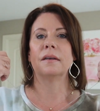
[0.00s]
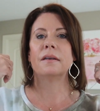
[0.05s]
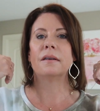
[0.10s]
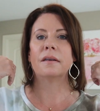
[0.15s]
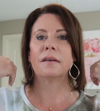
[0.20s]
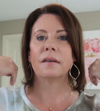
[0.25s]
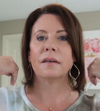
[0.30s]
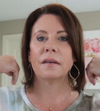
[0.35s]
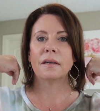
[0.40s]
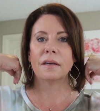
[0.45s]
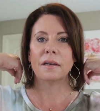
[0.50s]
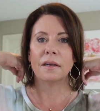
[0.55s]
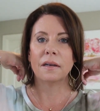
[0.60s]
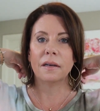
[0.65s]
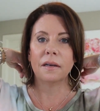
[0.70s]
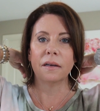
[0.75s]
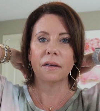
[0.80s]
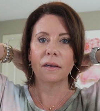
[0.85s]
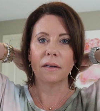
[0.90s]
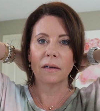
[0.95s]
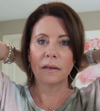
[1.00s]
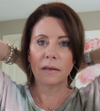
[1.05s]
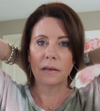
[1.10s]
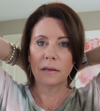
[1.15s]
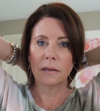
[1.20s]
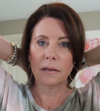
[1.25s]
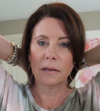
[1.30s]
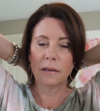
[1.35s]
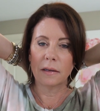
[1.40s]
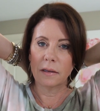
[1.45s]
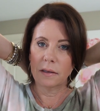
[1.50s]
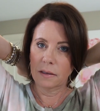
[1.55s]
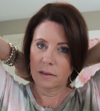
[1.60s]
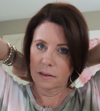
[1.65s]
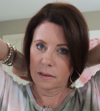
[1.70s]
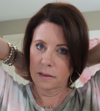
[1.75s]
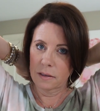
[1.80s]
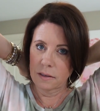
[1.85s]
(silence)